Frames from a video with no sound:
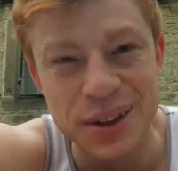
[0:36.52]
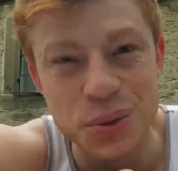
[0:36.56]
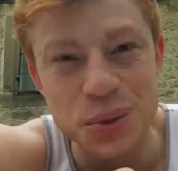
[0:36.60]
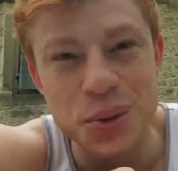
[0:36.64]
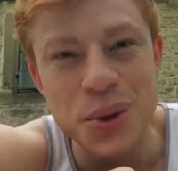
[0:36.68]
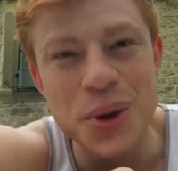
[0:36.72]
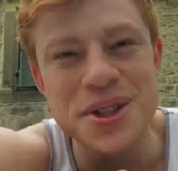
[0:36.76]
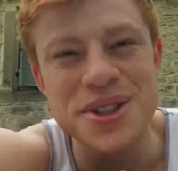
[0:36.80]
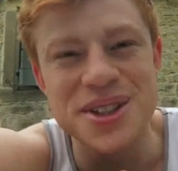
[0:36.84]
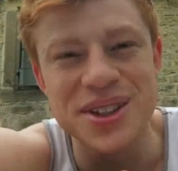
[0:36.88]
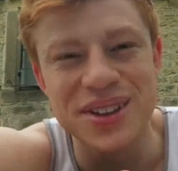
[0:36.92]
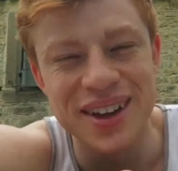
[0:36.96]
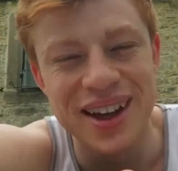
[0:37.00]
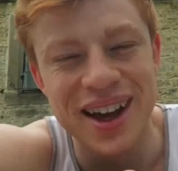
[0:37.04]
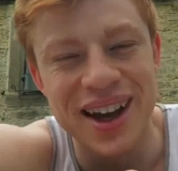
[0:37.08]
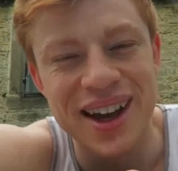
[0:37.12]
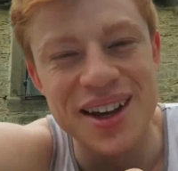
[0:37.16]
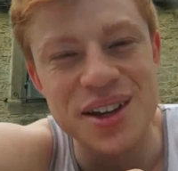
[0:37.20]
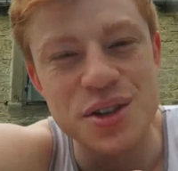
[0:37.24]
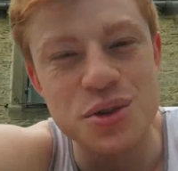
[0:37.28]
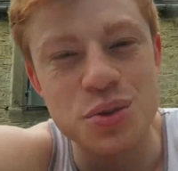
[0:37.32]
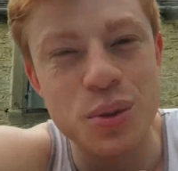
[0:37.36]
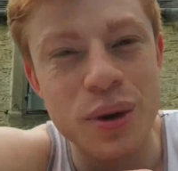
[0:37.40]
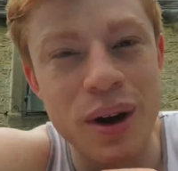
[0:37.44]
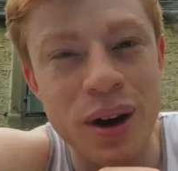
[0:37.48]
What's up
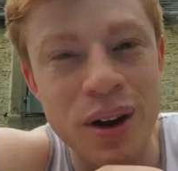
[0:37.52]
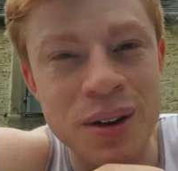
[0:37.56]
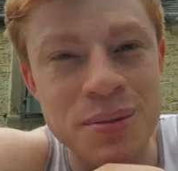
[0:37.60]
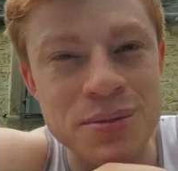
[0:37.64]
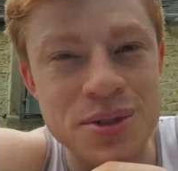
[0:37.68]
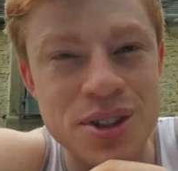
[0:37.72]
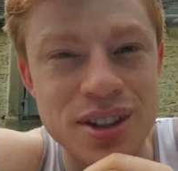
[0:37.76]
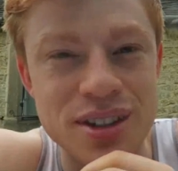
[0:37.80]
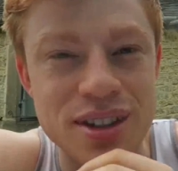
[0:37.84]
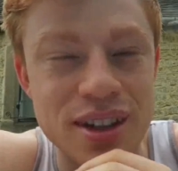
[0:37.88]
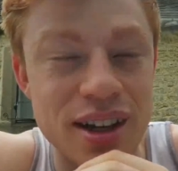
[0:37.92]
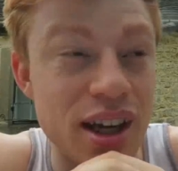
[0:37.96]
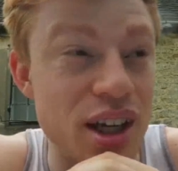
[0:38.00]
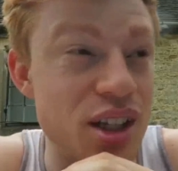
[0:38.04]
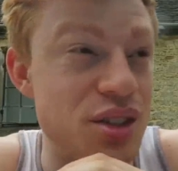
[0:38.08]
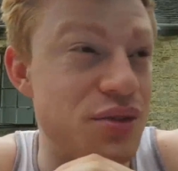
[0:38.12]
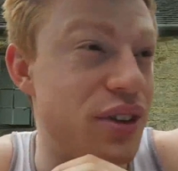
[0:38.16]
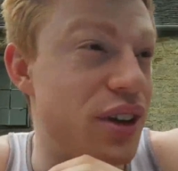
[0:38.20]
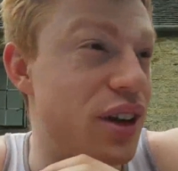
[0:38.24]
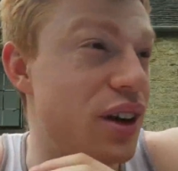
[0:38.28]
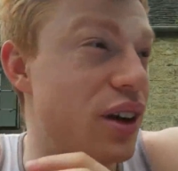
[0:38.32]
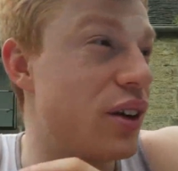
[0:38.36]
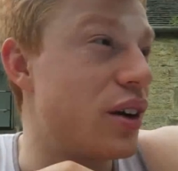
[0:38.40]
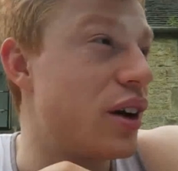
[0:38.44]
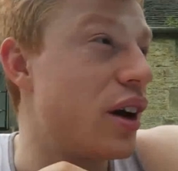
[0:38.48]
guys, welcome to today's
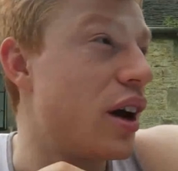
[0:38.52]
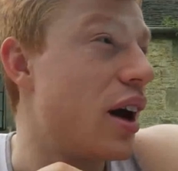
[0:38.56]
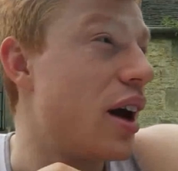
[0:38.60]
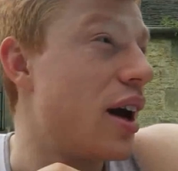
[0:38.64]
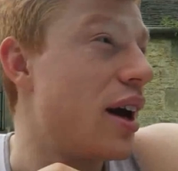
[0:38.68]
video.